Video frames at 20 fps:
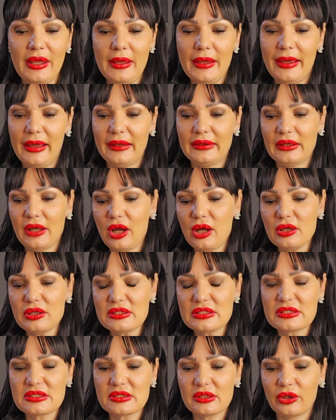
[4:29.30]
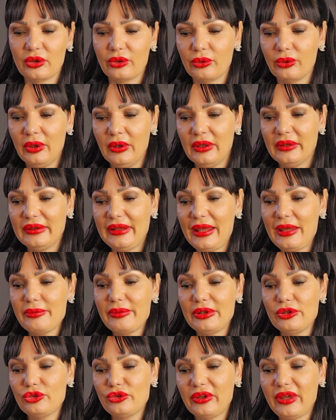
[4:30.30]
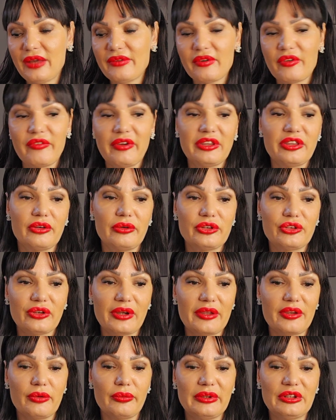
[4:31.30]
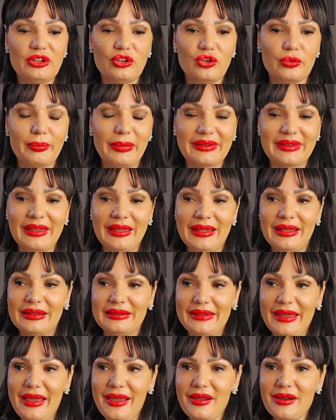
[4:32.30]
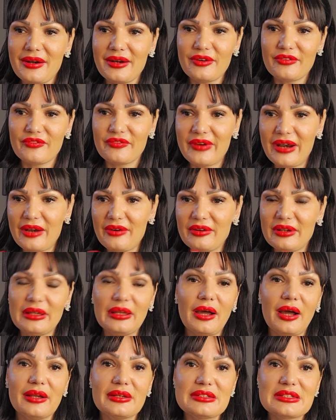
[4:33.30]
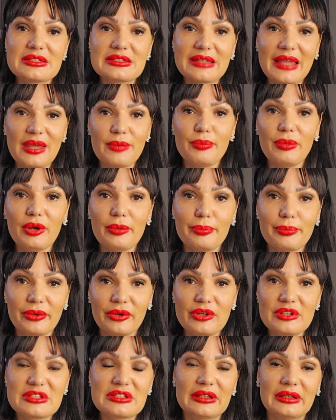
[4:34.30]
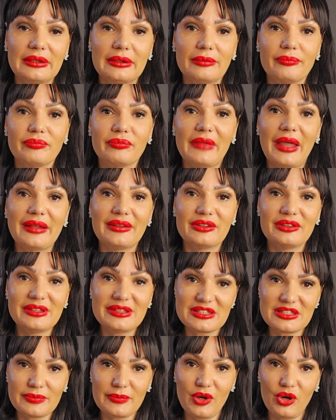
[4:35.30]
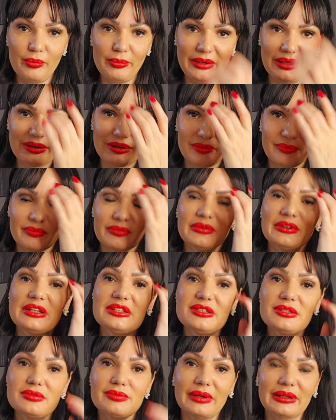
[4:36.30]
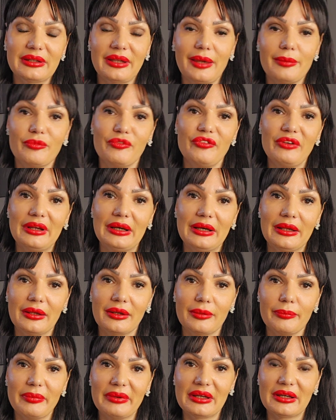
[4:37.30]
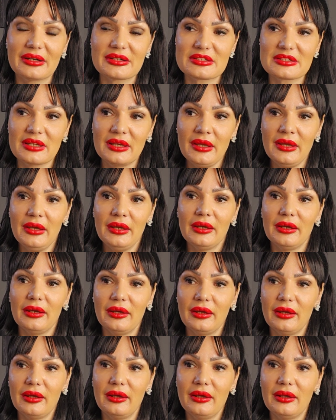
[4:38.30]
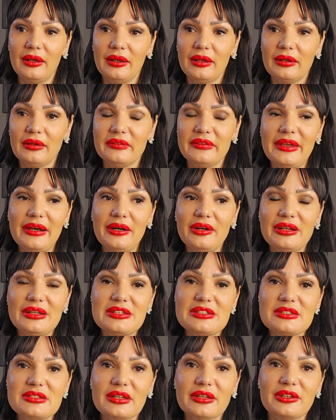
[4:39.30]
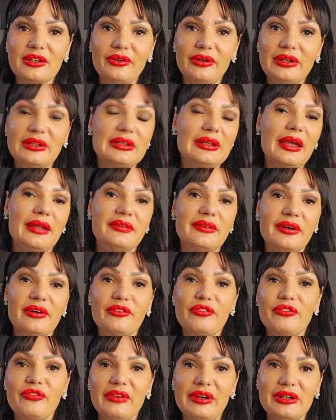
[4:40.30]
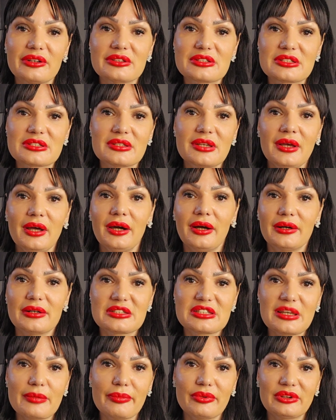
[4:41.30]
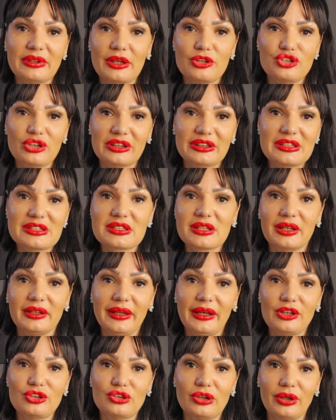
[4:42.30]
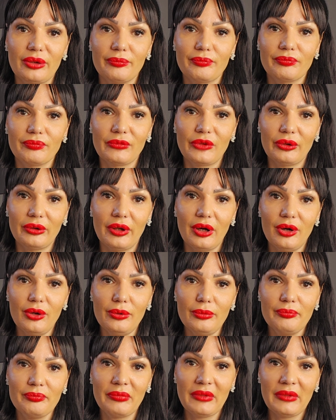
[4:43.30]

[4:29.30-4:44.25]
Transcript: And also, they want to have a victory together with you. But they are a very unstable person at this moment. This is what I'm feeling. Because their insecurity and their fears are sabotaging this connection, you know?